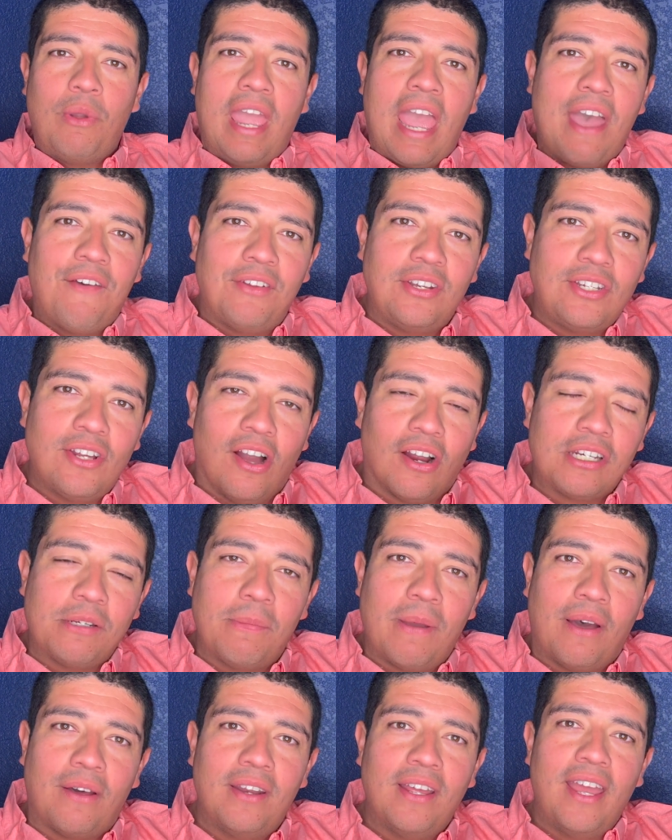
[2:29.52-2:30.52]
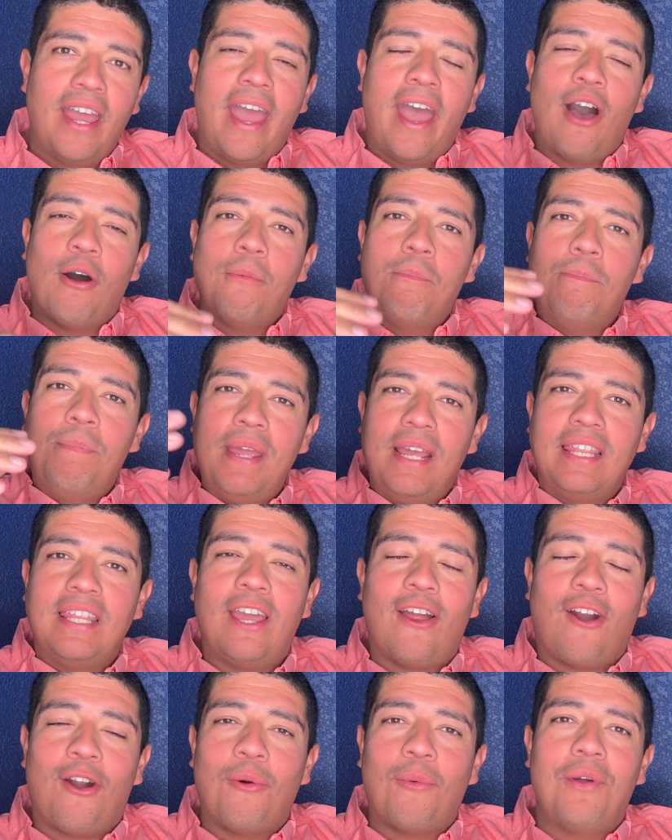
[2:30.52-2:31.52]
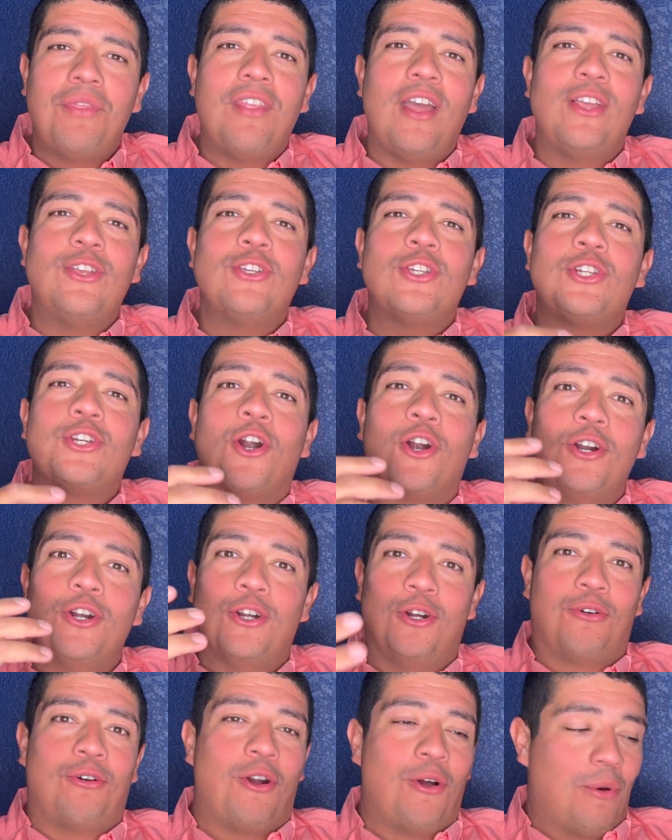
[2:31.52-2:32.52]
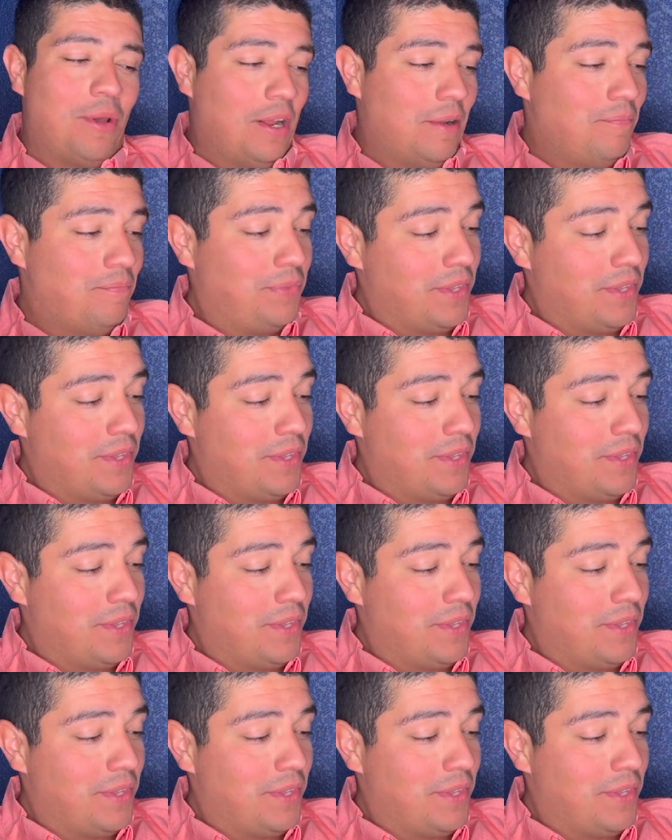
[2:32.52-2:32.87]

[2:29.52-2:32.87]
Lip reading: haven't talked about how big they are when they start growing.